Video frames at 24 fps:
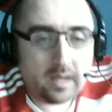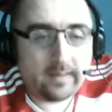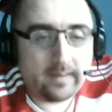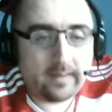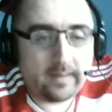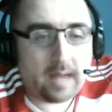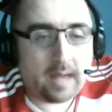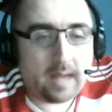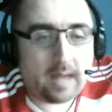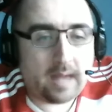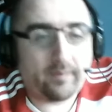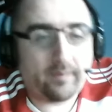
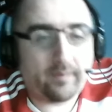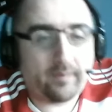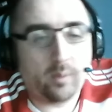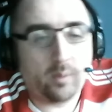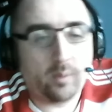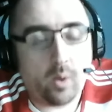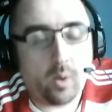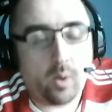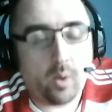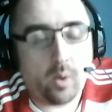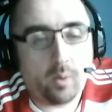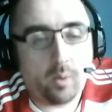Now for the
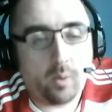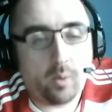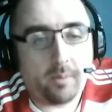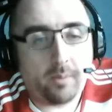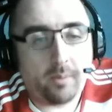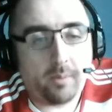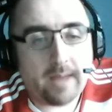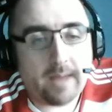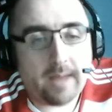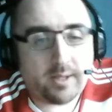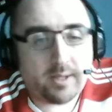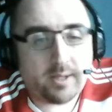Royal Rumble
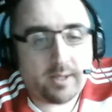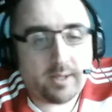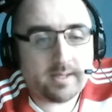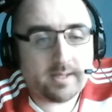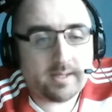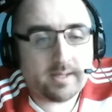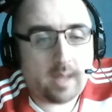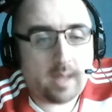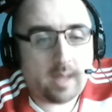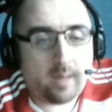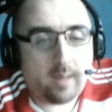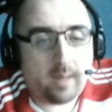match
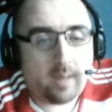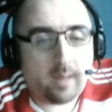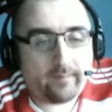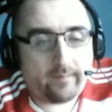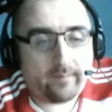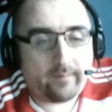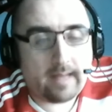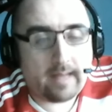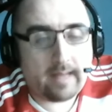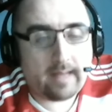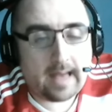itself,